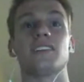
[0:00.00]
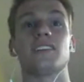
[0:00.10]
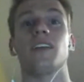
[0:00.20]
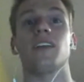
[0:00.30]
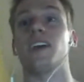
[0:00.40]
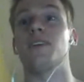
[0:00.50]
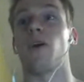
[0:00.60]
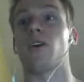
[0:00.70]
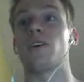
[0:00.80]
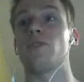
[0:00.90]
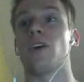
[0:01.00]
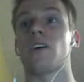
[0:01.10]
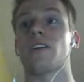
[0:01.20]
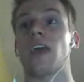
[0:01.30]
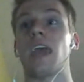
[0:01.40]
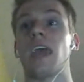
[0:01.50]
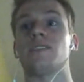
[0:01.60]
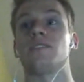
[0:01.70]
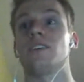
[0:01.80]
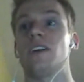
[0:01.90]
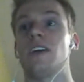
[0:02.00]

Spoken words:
Let's keep, in Mario Kart 8,